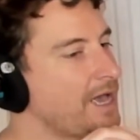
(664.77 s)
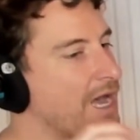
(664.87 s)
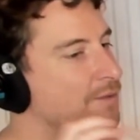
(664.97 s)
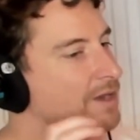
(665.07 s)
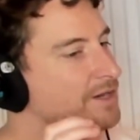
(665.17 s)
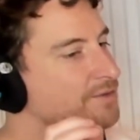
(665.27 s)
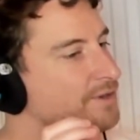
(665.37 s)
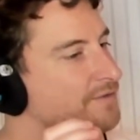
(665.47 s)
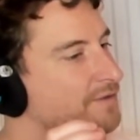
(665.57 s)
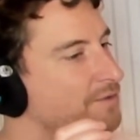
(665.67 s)
I wonder
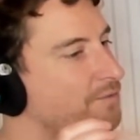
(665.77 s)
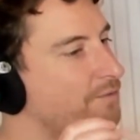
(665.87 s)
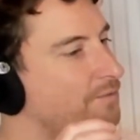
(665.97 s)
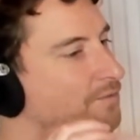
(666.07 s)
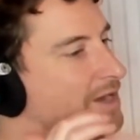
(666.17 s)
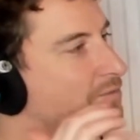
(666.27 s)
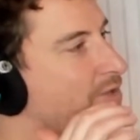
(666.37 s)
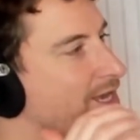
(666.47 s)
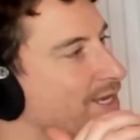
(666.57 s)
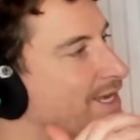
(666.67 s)
if when
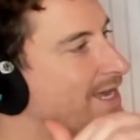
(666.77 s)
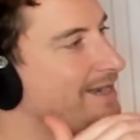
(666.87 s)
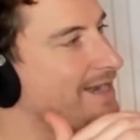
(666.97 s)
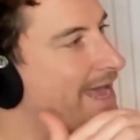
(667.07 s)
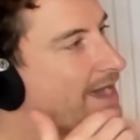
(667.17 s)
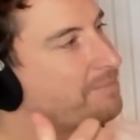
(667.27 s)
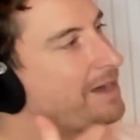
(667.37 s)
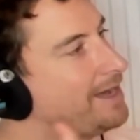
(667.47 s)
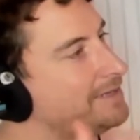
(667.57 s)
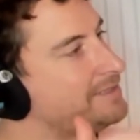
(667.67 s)
we get our
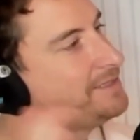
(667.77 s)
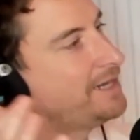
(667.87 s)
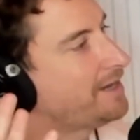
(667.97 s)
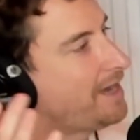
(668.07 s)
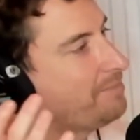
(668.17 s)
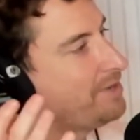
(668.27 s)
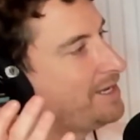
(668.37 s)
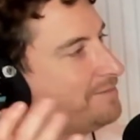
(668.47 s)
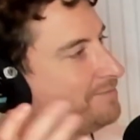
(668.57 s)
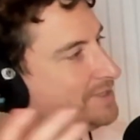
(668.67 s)
past dug up
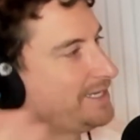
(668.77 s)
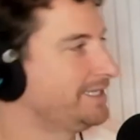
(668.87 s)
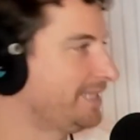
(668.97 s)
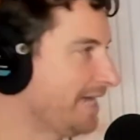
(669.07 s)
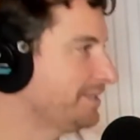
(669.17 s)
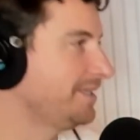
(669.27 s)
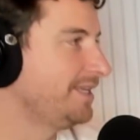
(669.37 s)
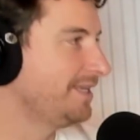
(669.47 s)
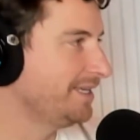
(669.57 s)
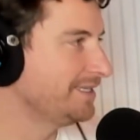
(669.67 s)
in 6,000
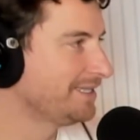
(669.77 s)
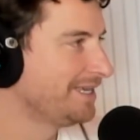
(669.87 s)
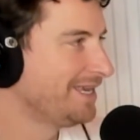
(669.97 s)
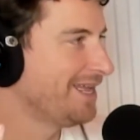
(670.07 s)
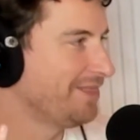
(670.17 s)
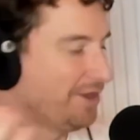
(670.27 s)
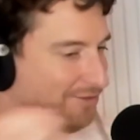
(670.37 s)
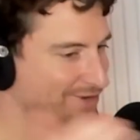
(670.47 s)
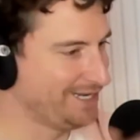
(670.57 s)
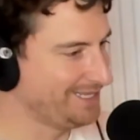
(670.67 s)
years, they'll
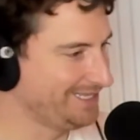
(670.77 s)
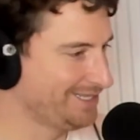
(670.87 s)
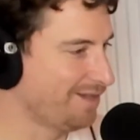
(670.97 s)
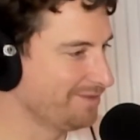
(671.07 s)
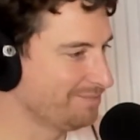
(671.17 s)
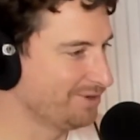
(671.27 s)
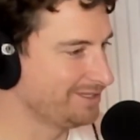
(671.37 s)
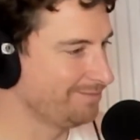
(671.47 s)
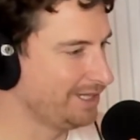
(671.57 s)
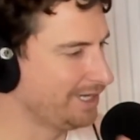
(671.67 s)
read these comic books and
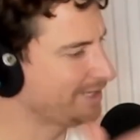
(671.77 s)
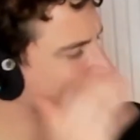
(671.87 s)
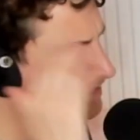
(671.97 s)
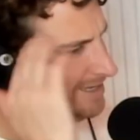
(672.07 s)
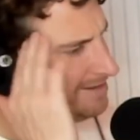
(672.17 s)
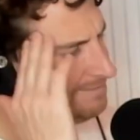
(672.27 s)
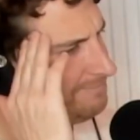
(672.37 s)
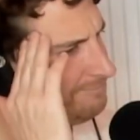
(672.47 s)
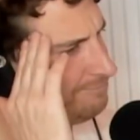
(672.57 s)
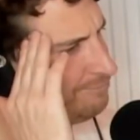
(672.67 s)
be like,
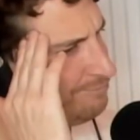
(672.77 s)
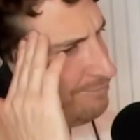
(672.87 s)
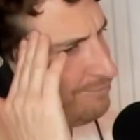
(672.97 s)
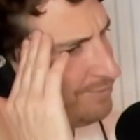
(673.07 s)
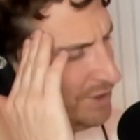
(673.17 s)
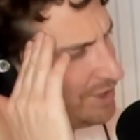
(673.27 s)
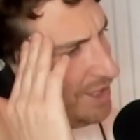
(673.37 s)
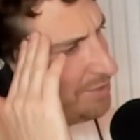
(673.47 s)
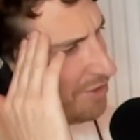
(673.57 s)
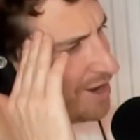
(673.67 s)
these cons
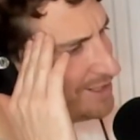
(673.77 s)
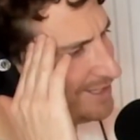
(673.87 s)
were crazy.